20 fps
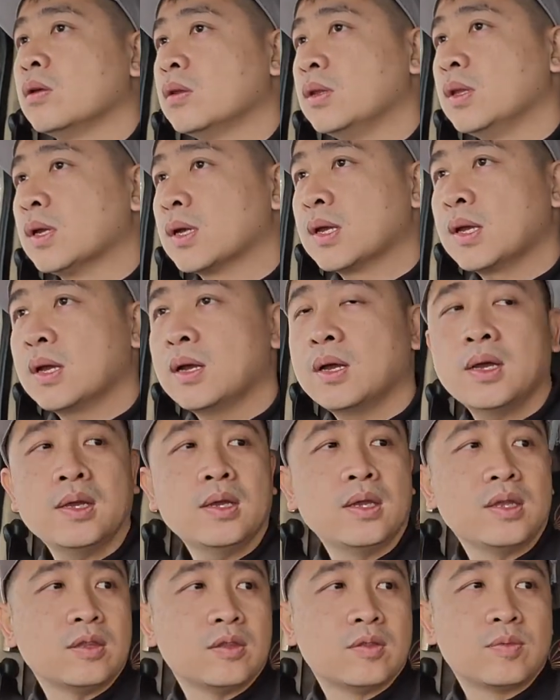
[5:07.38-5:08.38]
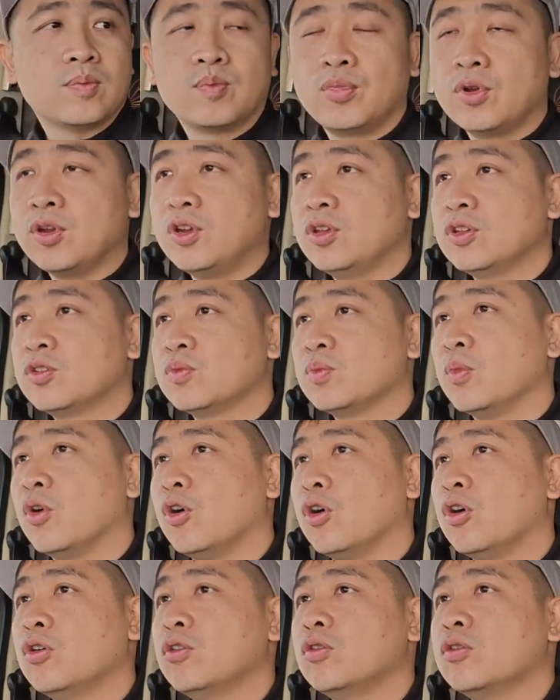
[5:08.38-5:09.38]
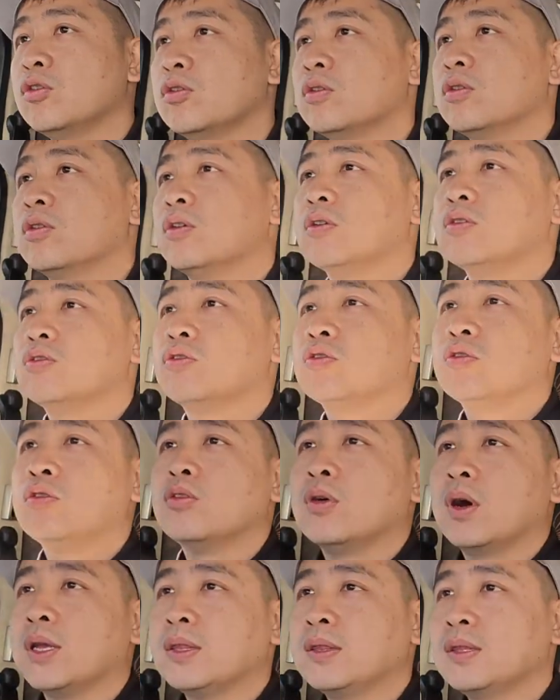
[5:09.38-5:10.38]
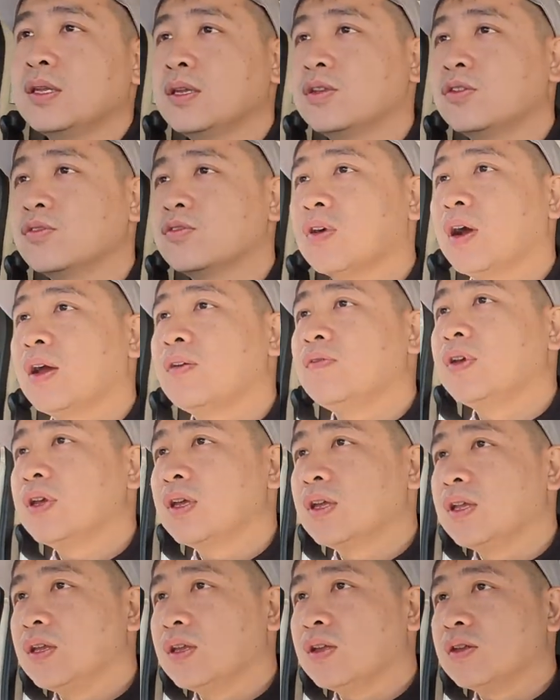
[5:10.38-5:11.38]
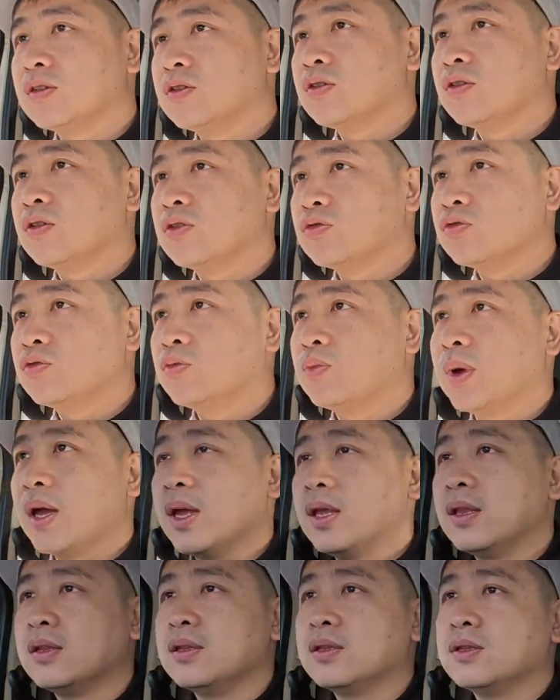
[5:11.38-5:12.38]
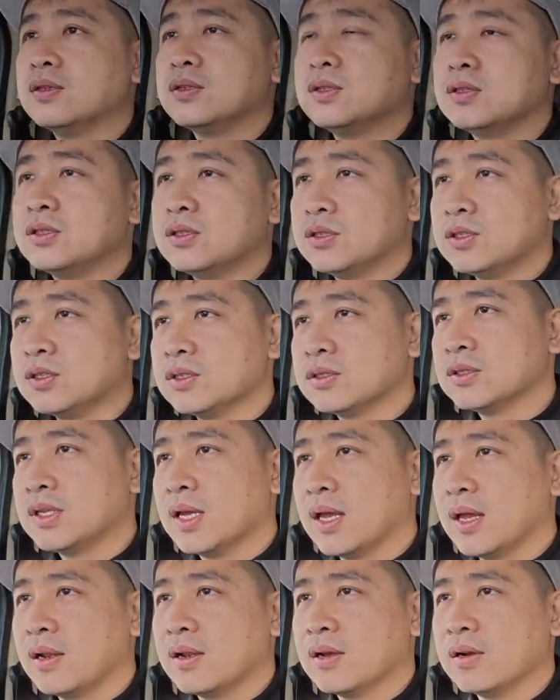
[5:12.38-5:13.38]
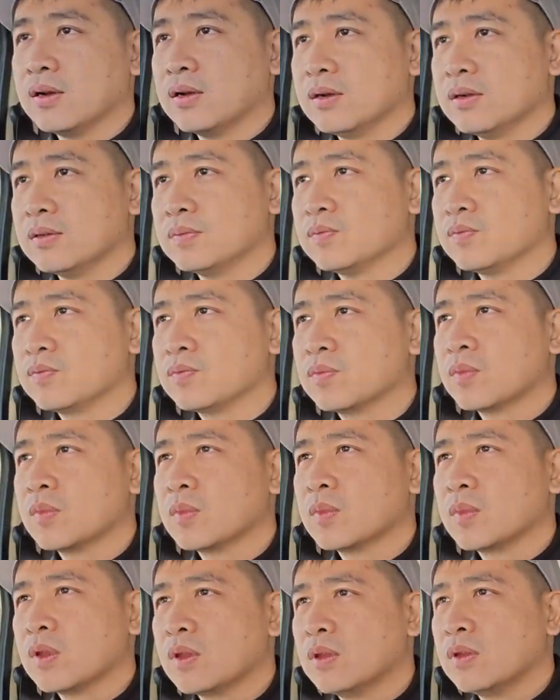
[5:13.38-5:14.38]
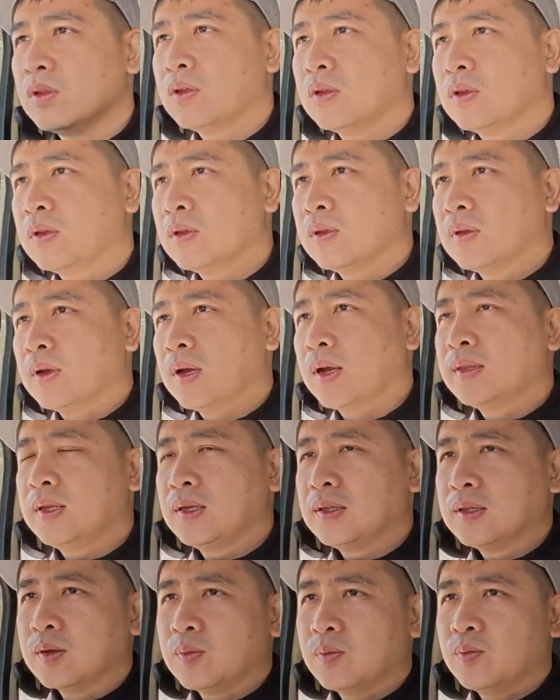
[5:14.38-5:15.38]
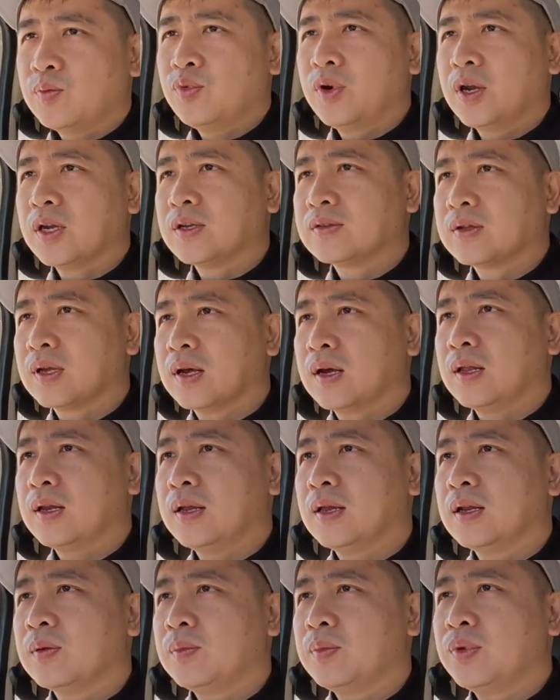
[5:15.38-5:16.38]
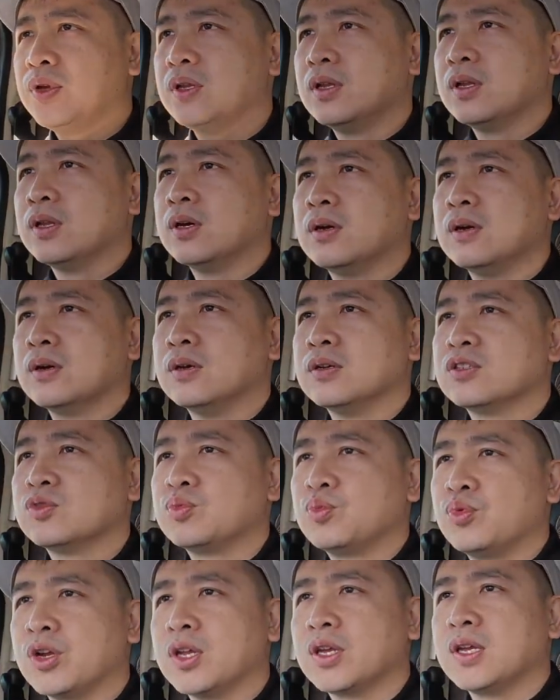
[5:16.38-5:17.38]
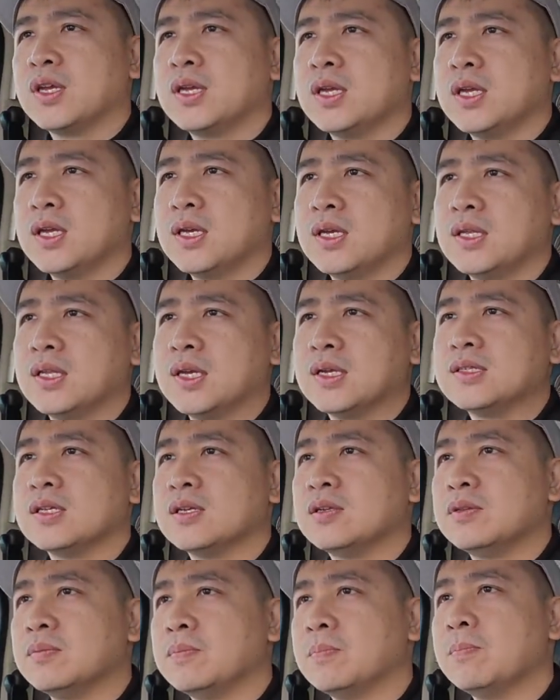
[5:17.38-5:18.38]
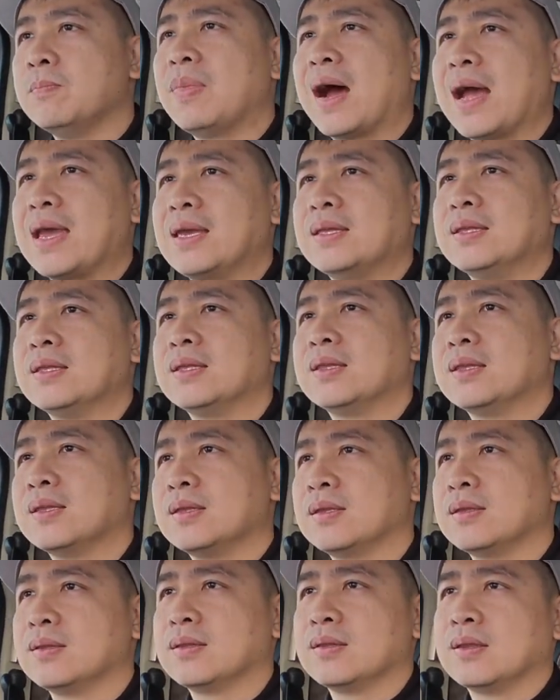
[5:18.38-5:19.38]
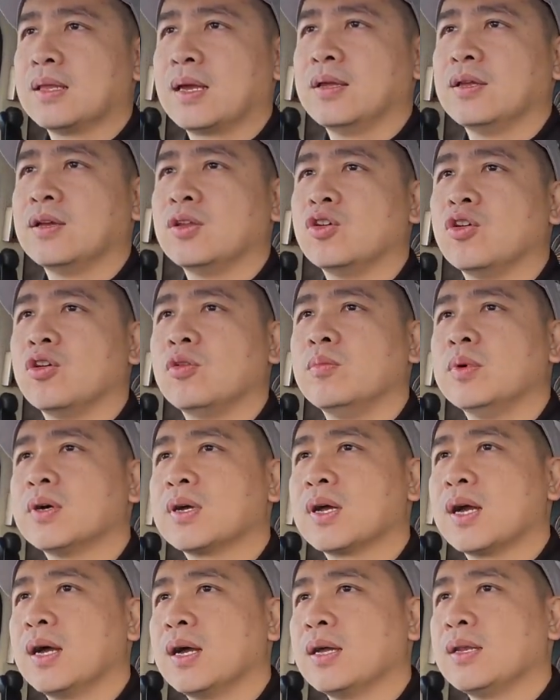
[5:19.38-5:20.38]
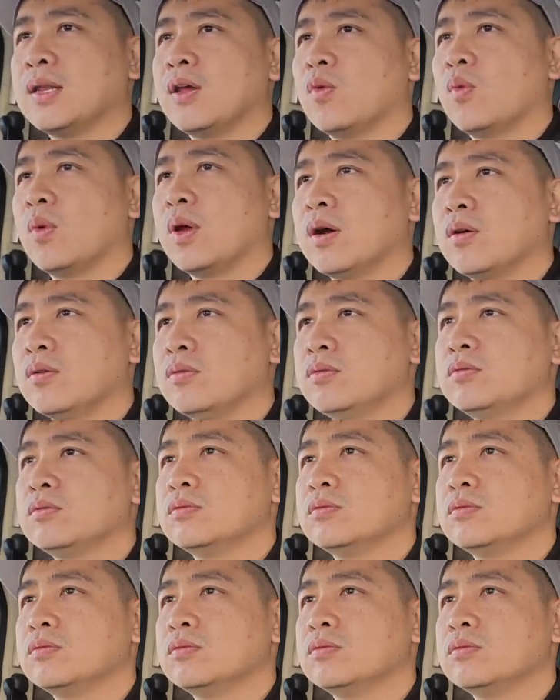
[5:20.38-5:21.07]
the car is pretty small, so I think driving it is not too bad. Just that I think the brakes are a little bit springy. It doesn't bite like a normal car that well.